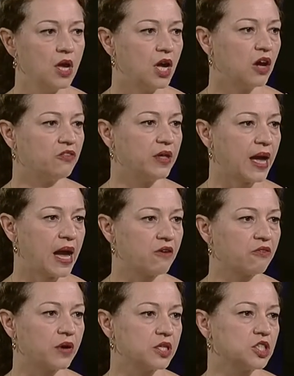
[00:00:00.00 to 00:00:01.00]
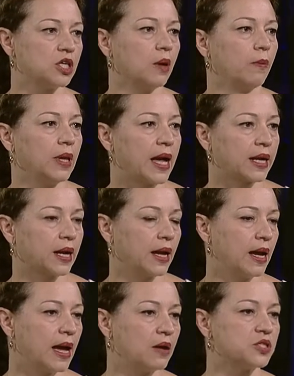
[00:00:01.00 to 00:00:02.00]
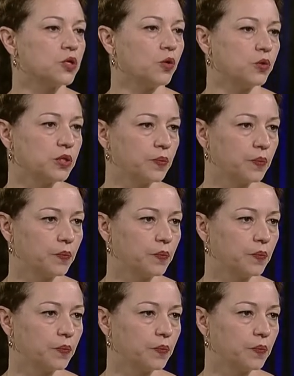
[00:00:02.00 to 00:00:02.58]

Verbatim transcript: of the average black household.